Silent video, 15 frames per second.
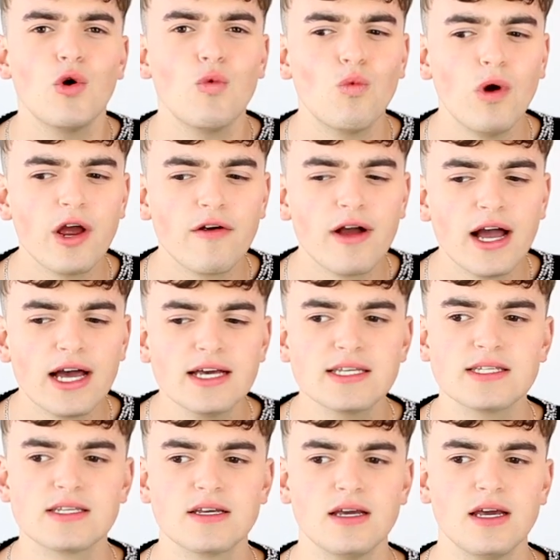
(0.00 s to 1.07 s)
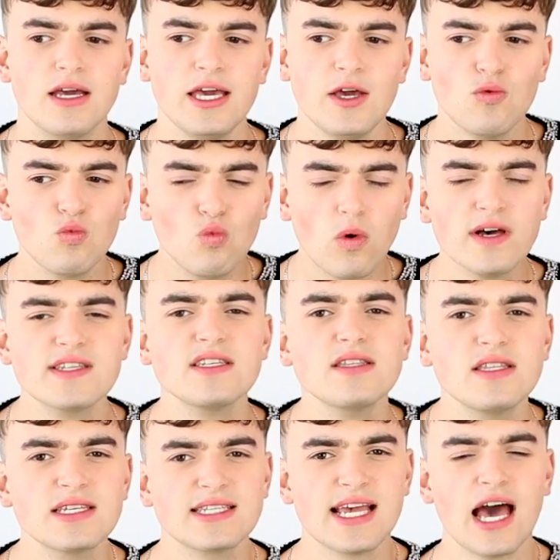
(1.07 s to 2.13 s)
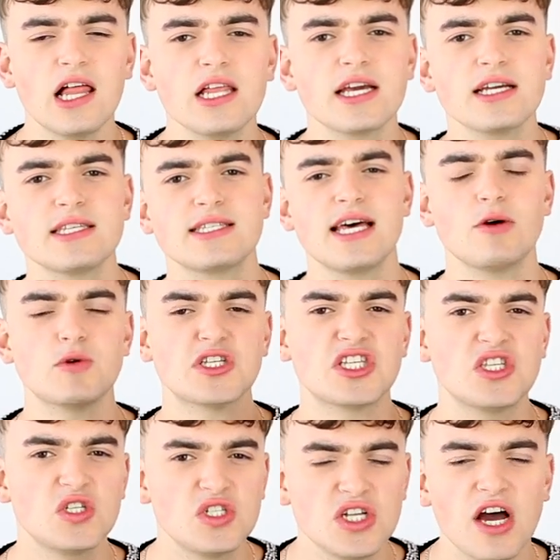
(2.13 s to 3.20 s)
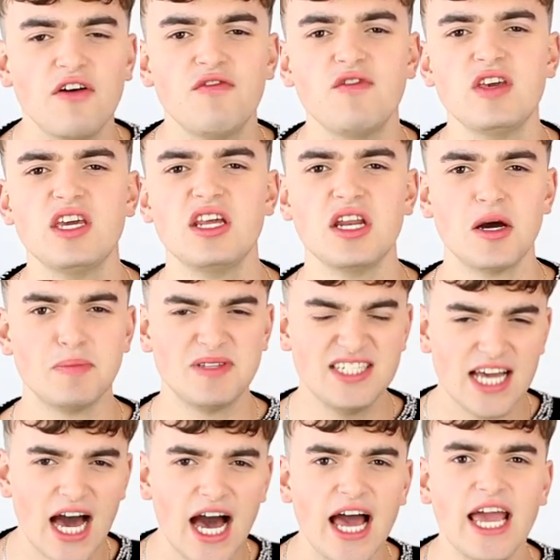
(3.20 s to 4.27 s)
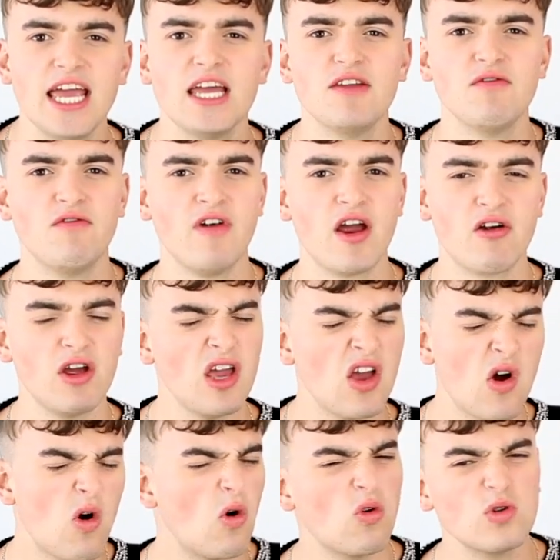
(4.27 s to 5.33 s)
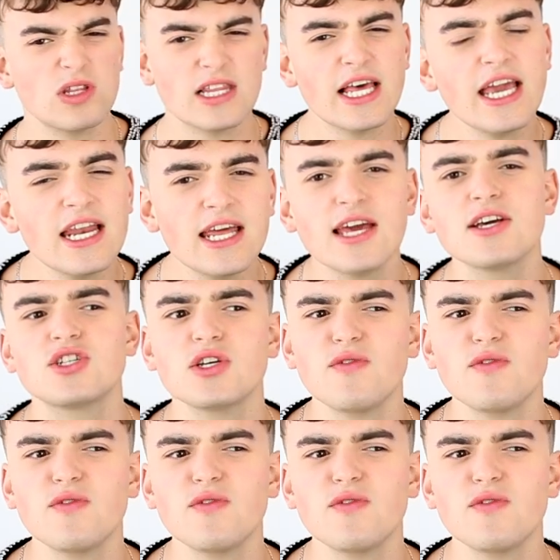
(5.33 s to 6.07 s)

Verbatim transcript: Whereas it wasn't this elegance that was stuffy and uptight and very old ladyish.